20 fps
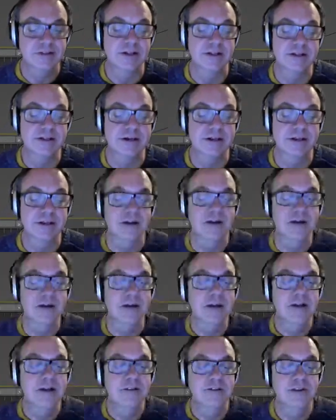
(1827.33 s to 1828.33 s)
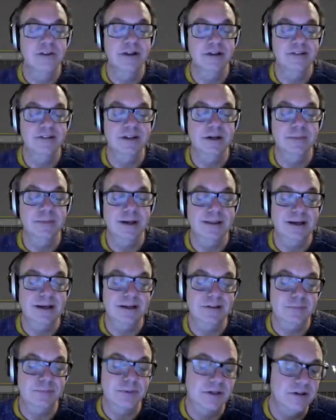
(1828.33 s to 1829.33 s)
the other. So the nice thing about that
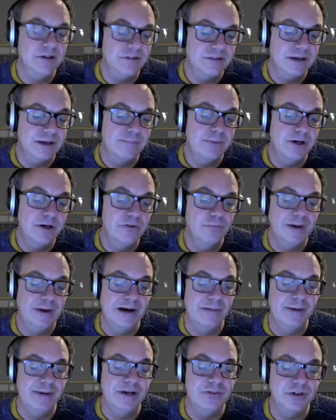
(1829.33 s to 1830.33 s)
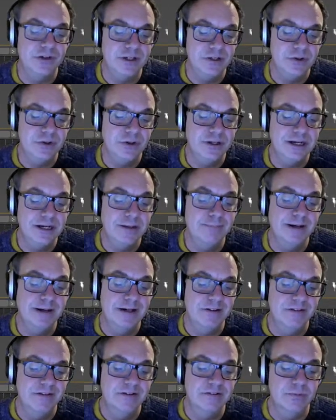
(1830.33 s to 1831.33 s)
is because they're both parametric, you can come back
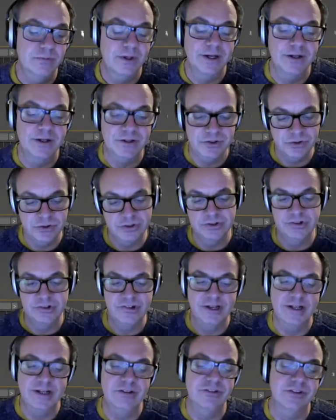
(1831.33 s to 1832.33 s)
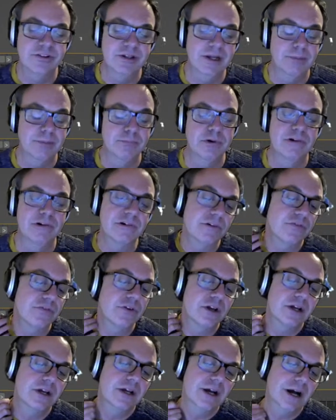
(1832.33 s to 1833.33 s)
to this one and you can change the number of
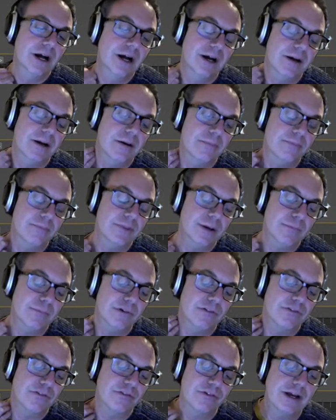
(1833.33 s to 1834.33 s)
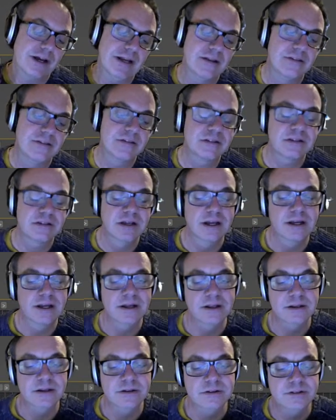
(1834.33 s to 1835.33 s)
threads
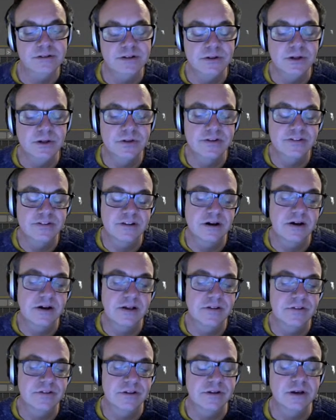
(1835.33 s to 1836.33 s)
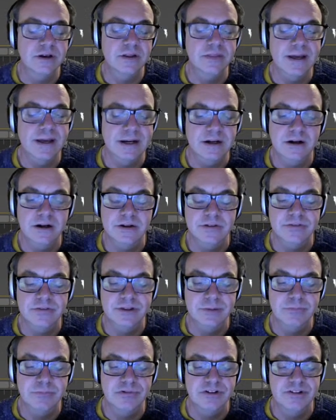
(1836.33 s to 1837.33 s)
and the size and that kind of
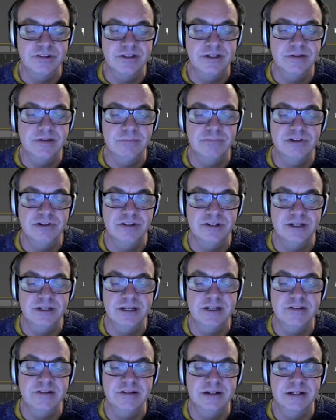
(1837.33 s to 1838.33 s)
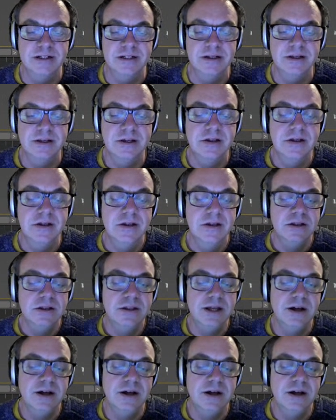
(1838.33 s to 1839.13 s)
thing pretty easily. Now